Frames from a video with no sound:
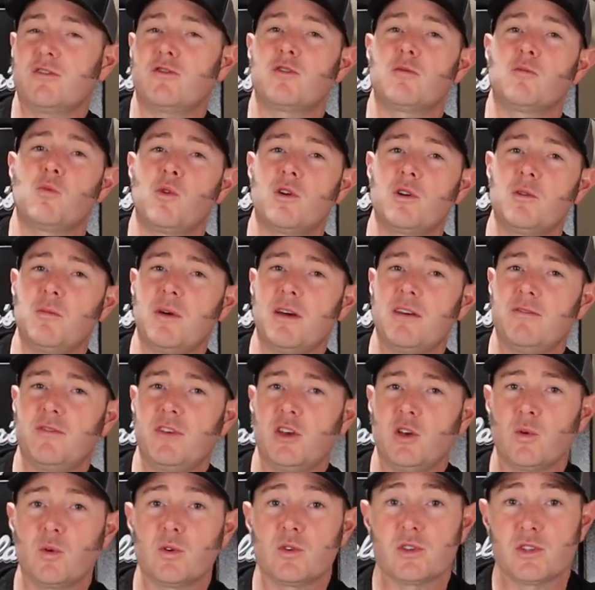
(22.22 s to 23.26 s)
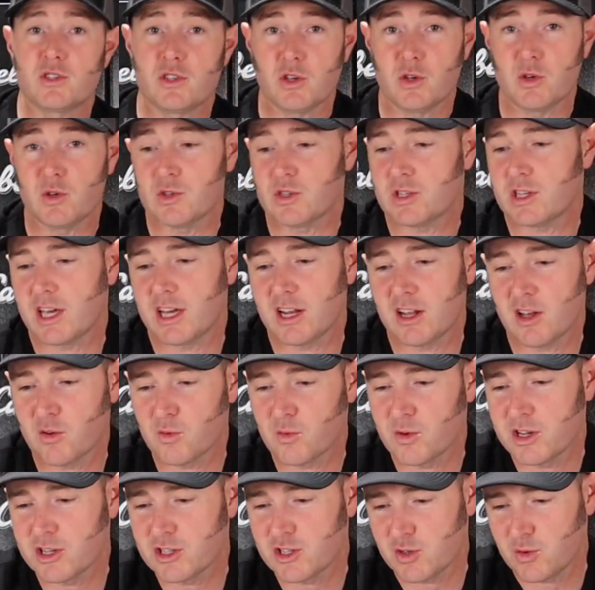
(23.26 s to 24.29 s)
from one of my viewers, Zeus, and I'll
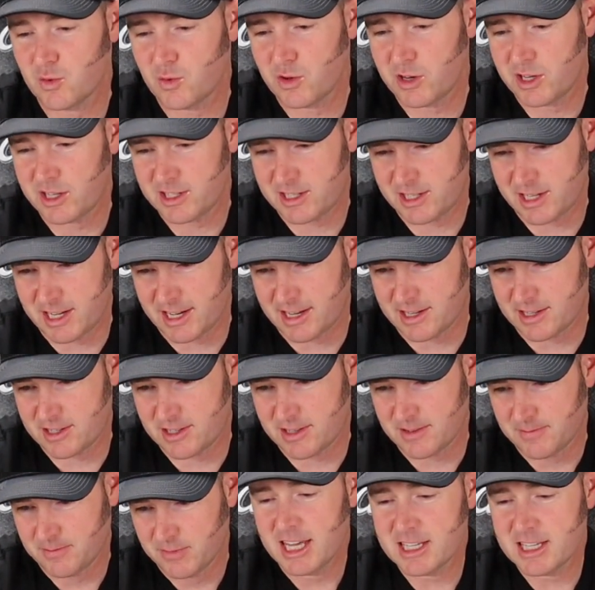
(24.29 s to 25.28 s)
read you what he says.